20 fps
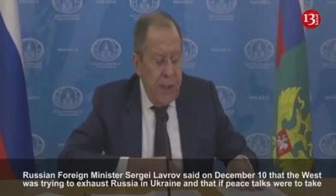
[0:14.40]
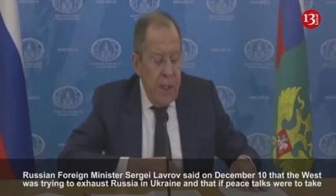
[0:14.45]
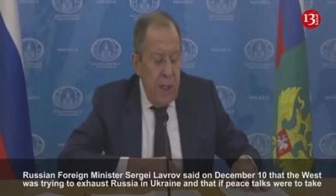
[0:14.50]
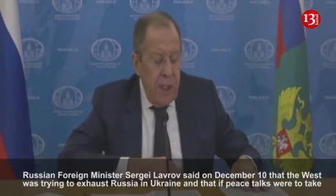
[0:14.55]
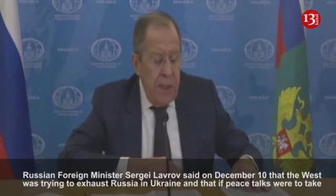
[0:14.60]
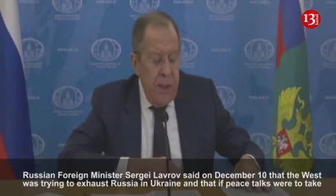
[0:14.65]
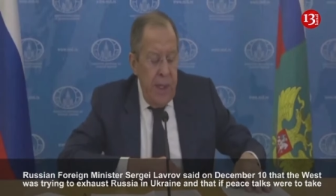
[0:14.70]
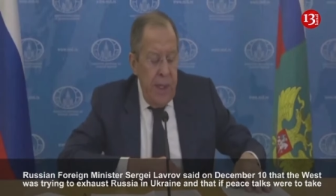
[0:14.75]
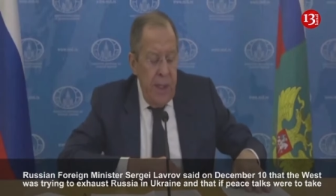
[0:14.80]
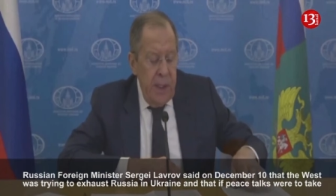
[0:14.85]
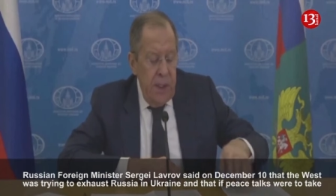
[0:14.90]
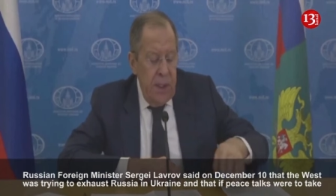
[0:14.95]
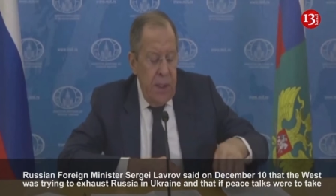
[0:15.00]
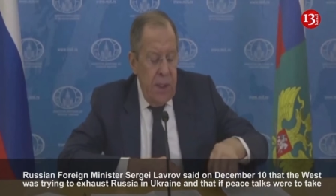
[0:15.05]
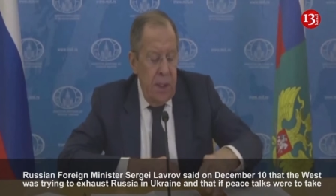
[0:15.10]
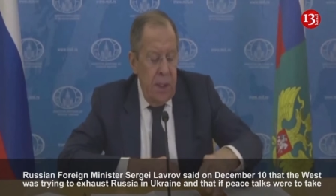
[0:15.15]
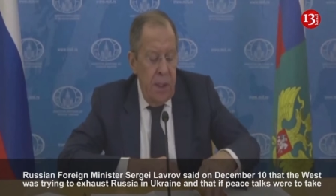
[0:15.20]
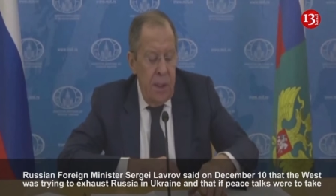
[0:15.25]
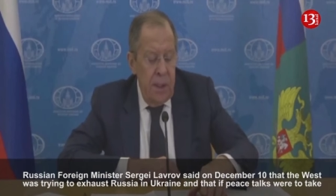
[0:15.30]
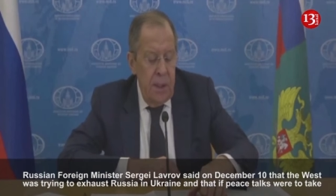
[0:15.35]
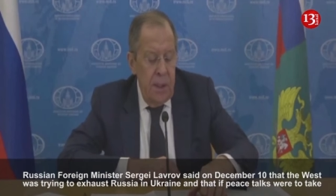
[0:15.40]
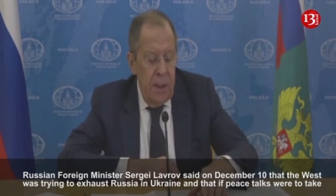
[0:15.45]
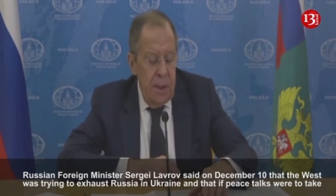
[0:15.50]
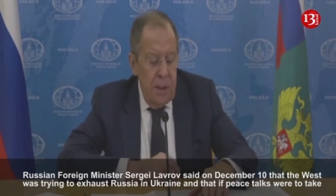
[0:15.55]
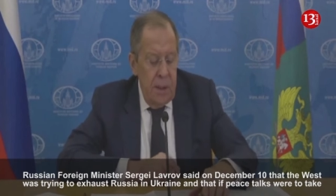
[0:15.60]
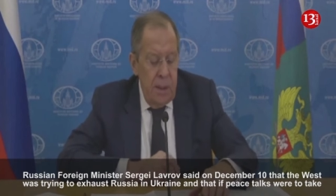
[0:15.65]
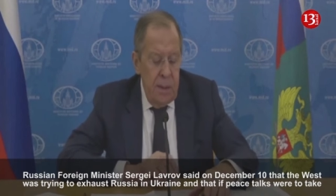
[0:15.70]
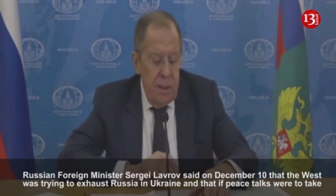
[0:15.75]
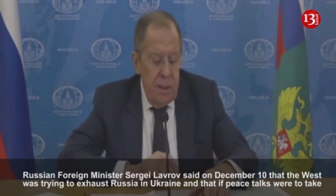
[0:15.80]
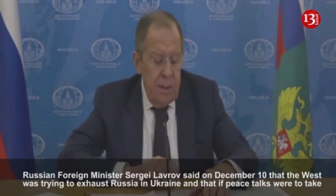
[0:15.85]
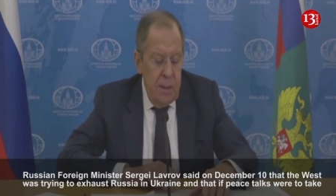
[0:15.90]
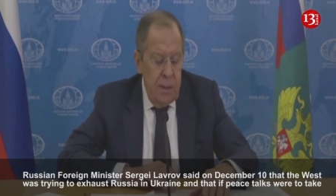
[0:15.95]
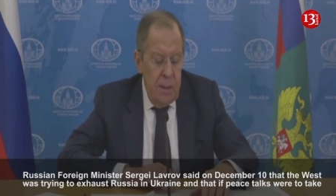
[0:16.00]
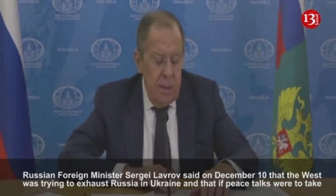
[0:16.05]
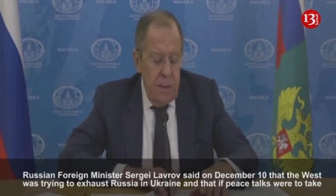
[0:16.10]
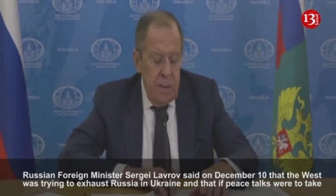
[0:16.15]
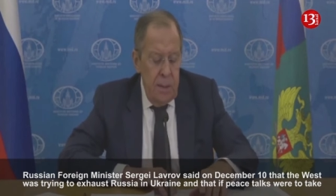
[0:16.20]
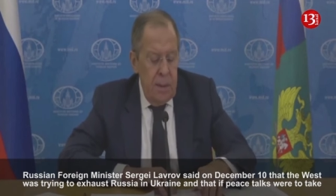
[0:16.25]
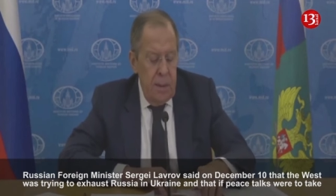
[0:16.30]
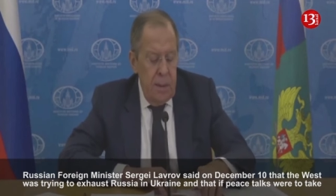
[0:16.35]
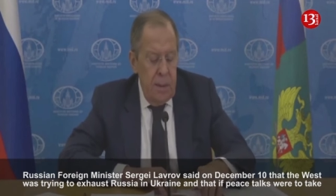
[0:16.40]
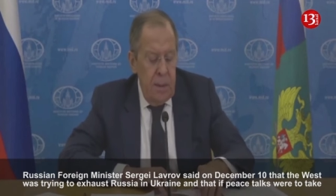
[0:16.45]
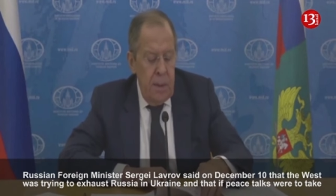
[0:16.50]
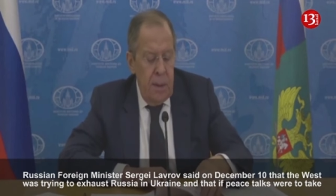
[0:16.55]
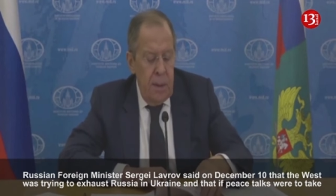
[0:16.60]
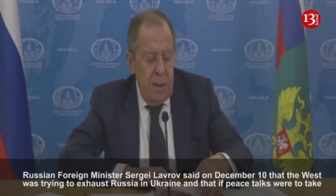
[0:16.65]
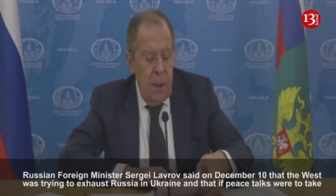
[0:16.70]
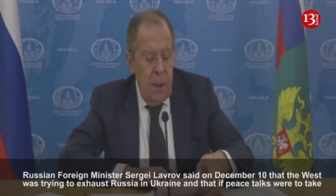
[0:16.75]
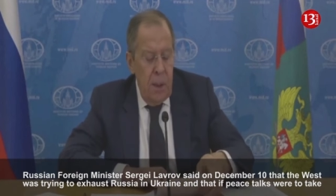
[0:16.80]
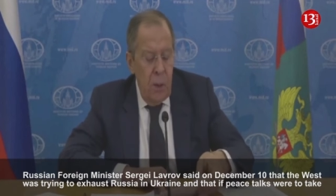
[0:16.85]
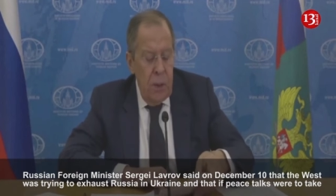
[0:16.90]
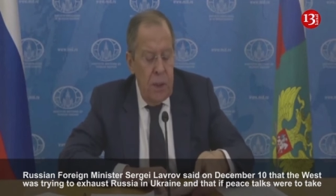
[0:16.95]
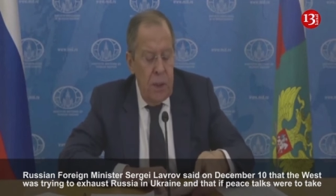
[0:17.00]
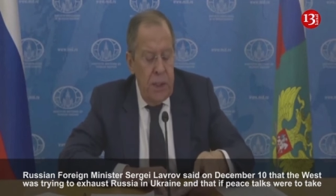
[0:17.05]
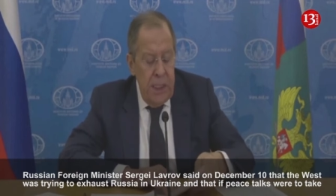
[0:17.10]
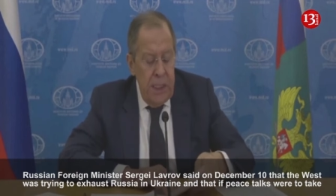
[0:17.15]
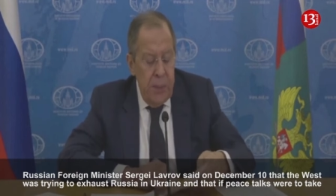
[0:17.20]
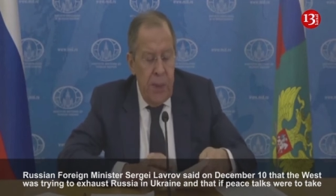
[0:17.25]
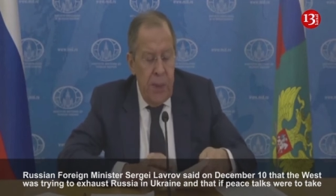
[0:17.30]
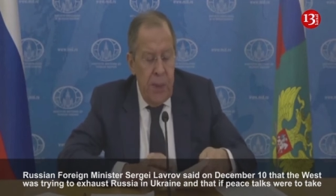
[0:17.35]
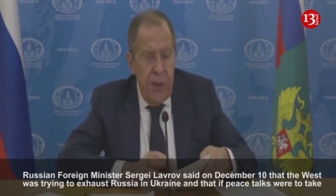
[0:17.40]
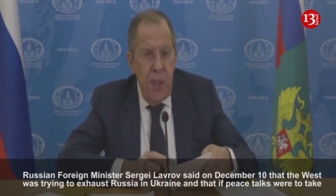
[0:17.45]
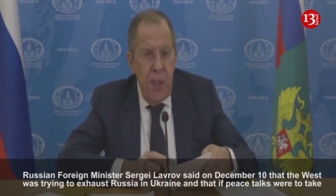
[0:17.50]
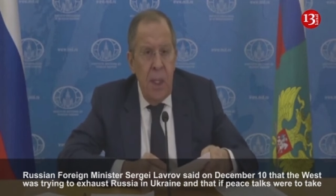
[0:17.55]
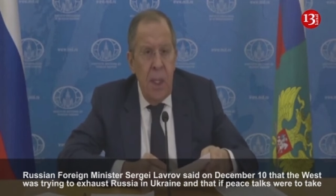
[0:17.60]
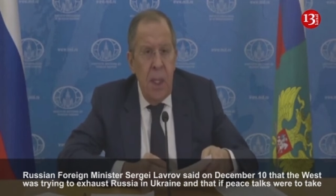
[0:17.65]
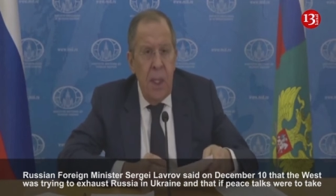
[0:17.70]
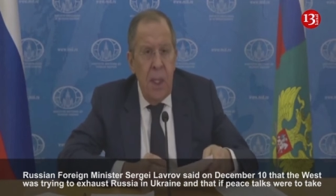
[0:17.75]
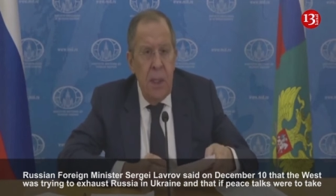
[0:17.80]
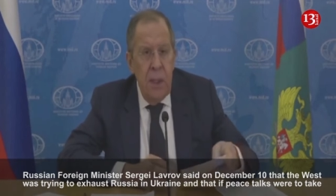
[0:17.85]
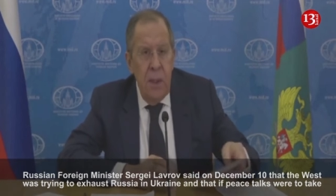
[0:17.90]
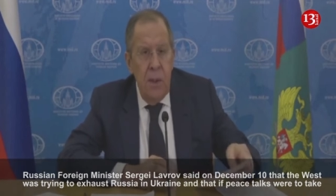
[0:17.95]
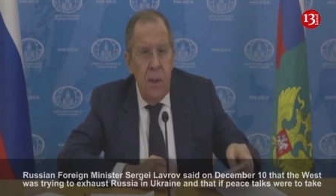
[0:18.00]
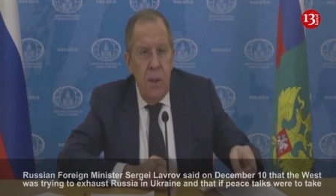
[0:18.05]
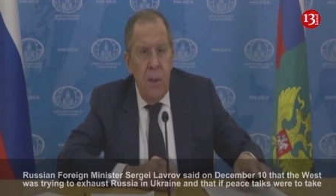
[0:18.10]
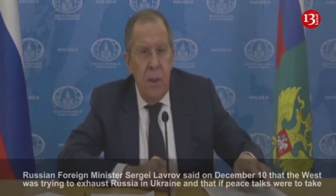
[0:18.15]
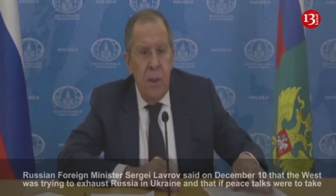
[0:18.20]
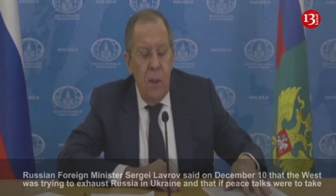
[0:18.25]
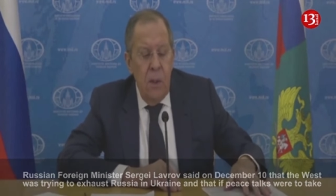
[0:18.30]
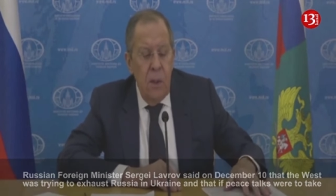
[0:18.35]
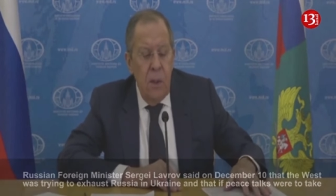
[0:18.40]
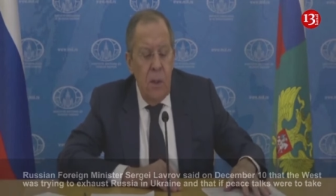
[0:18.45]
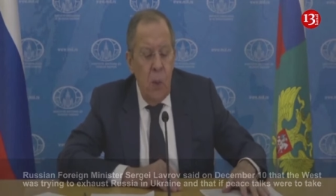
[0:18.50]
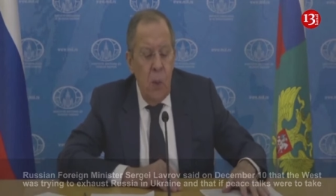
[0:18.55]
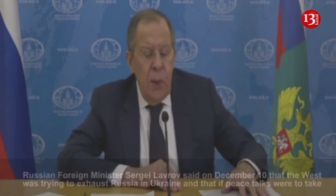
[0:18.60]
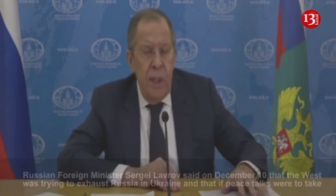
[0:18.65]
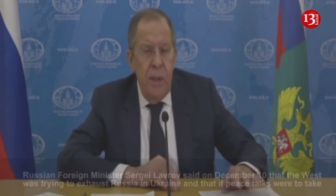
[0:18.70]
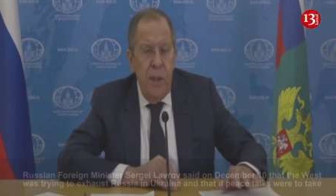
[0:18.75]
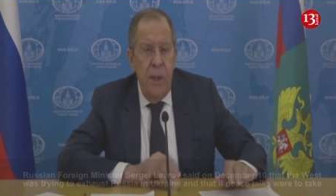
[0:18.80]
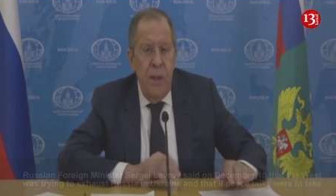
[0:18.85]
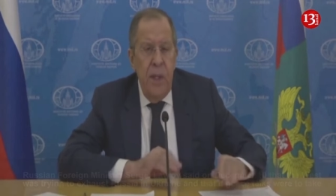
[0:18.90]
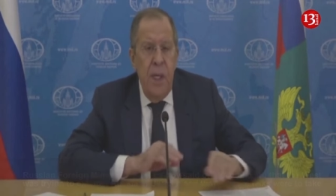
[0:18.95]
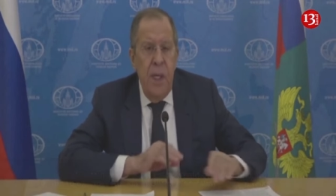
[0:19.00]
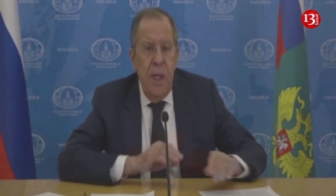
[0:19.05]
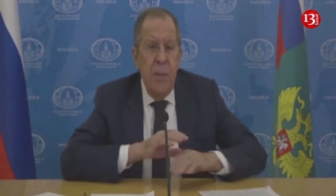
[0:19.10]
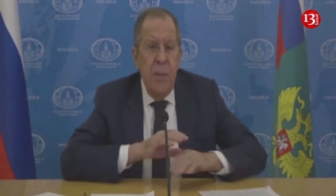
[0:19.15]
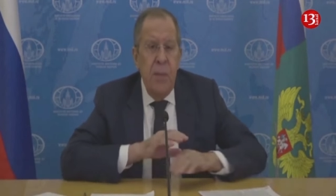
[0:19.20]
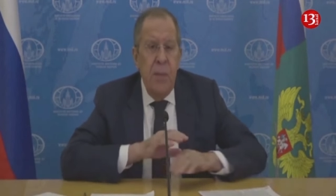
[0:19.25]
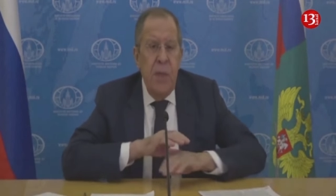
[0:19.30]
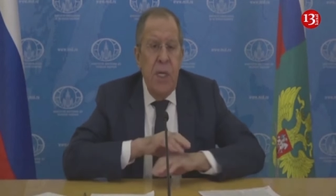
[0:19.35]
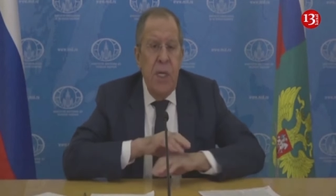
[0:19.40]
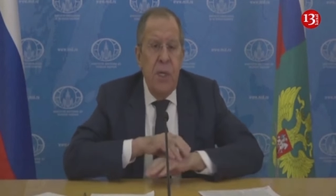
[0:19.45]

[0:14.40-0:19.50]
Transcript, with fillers: uh, how deep they are in the hole where the Americans put them.